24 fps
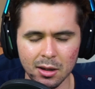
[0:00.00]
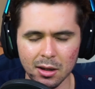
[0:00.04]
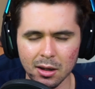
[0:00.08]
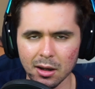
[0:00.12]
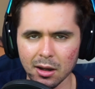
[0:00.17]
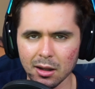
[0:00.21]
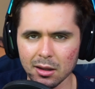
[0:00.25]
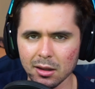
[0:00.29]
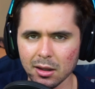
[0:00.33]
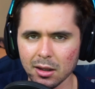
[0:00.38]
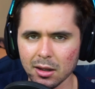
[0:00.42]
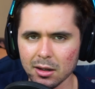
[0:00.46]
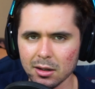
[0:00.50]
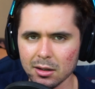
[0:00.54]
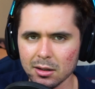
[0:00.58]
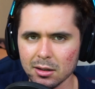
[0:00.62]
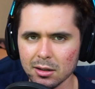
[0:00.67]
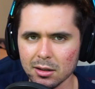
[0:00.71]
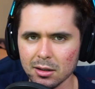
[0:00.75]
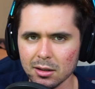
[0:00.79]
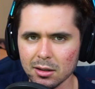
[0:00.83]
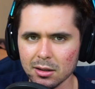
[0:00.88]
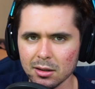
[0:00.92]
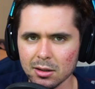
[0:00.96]
And then
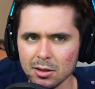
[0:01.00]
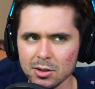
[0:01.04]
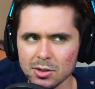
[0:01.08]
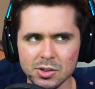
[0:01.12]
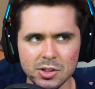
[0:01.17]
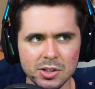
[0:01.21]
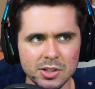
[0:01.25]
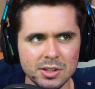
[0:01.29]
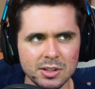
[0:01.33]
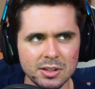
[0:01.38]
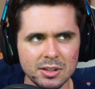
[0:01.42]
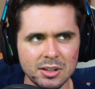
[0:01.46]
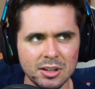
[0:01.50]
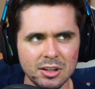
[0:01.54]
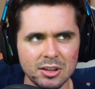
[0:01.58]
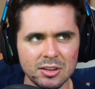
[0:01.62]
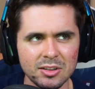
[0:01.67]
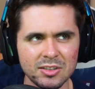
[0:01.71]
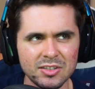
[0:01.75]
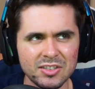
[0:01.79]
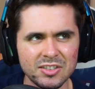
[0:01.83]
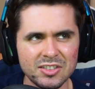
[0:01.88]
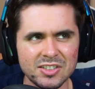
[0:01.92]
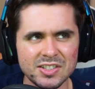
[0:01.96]
there's just
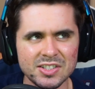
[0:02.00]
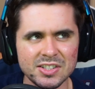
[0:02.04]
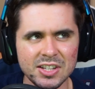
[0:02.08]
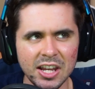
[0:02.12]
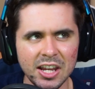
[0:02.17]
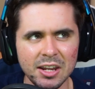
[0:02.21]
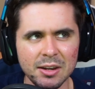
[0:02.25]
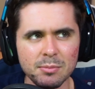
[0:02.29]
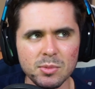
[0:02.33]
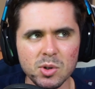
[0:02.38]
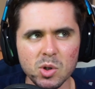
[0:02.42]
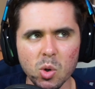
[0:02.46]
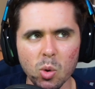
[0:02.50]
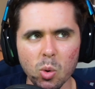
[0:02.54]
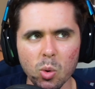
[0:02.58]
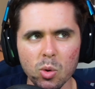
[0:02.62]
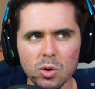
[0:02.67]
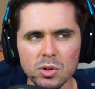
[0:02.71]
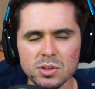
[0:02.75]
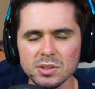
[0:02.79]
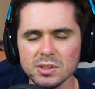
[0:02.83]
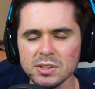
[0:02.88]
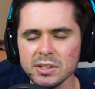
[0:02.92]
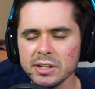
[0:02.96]
same
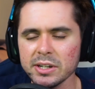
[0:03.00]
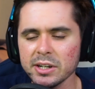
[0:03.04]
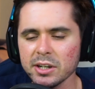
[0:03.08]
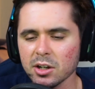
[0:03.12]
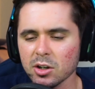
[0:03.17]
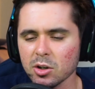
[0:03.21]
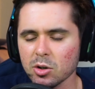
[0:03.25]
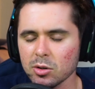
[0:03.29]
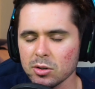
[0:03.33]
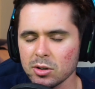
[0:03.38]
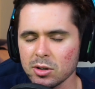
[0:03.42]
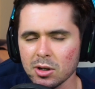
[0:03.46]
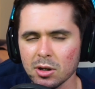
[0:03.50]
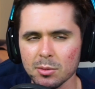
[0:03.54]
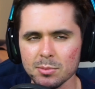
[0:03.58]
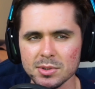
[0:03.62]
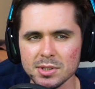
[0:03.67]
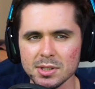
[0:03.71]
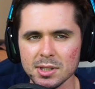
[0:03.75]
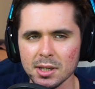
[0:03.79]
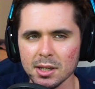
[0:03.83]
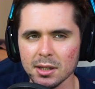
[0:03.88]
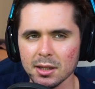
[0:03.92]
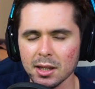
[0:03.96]
doors leading across. You know what I'm
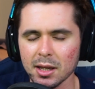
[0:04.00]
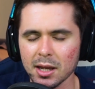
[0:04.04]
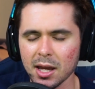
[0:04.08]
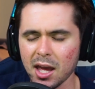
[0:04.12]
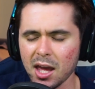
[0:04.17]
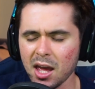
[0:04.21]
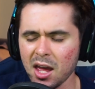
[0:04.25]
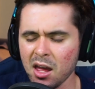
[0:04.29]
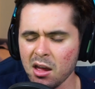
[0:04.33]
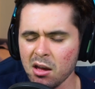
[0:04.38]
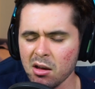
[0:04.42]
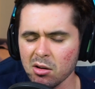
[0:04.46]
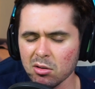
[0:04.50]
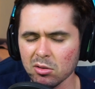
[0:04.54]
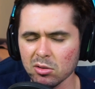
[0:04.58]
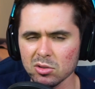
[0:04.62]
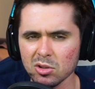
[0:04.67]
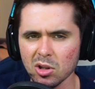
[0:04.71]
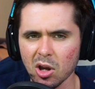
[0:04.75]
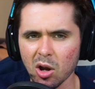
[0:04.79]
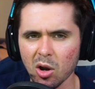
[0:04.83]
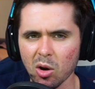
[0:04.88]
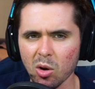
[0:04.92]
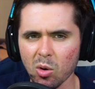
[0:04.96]
saying? Like, hell
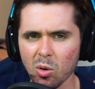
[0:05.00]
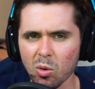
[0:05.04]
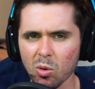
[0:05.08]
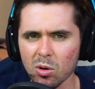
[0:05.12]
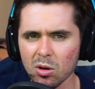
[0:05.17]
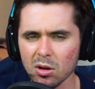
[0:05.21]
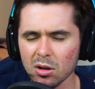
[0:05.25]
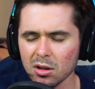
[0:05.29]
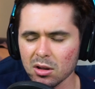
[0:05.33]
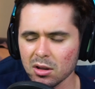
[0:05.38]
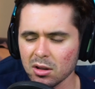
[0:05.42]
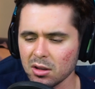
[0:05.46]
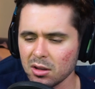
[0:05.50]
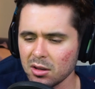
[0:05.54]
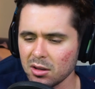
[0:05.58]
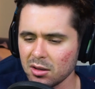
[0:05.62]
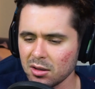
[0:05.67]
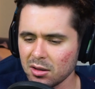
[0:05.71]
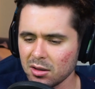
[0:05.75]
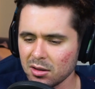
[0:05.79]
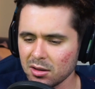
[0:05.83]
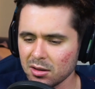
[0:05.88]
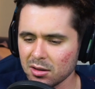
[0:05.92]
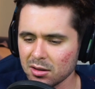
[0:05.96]
no.
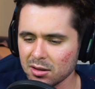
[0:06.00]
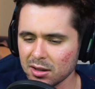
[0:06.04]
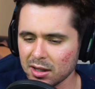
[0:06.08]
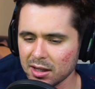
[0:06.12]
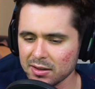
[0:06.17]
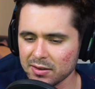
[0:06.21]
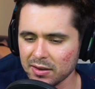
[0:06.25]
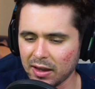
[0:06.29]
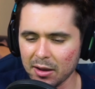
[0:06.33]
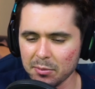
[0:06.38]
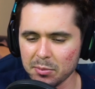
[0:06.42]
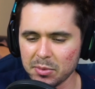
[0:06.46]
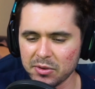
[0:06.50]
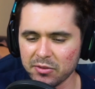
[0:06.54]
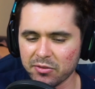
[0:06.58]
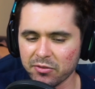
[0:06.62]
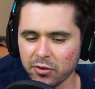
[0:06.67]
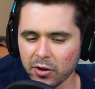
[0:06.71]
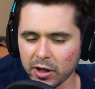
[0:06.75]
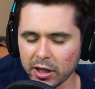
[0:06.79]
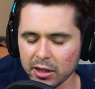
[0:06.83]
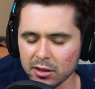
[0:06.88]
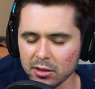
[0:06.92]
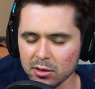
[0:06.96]
I'd be
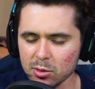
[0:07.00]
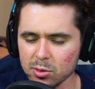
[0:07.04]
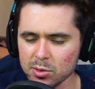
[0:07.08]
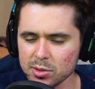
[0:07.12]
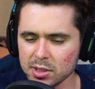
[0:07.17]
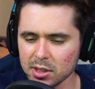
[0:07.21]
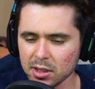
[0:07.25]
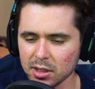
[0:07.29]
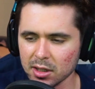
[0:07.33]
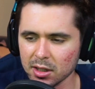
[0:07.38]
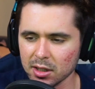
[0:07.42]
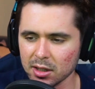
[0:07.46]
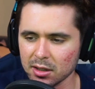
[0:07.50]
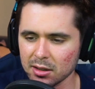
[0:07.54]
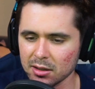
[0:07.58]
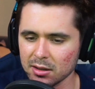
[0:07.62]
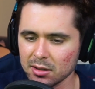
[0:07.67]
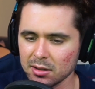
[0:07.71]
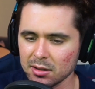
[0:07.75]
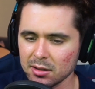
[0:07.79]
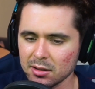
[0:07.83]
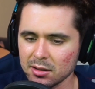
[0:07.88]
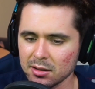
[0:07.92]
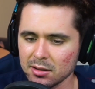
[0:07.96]
fucking losing it.
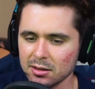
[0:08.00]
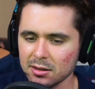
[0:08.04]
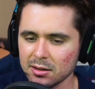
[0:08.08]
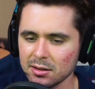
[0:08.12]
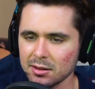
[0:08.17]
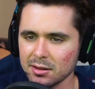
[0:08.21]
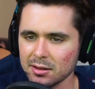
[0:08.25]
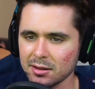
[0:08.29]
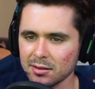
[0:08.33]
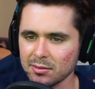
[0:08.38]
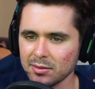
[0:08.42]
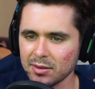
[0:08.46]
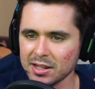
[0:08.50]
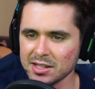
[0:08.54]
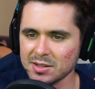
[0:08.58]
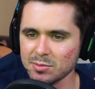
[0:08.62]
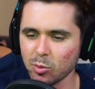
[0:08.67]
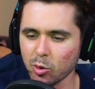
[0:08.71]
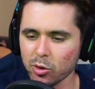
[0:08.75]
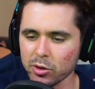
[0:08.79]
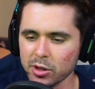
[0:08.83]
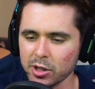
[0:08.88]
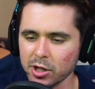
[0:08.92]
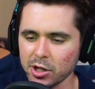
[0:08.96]
It's
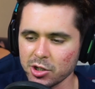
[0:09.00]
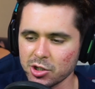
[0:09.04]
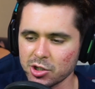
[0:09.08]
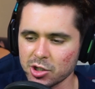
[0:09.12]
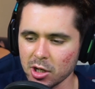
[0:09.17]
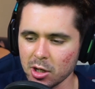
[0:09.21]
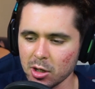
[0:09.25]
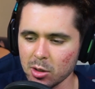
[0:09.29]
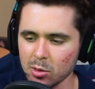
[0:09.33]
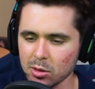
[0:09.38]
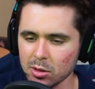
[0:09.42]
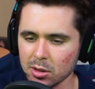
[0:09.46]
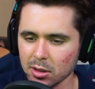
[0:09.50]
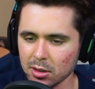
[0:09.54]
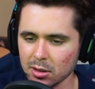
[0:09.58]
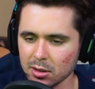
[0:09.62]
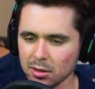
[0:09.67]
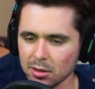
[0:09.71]
more than a joke.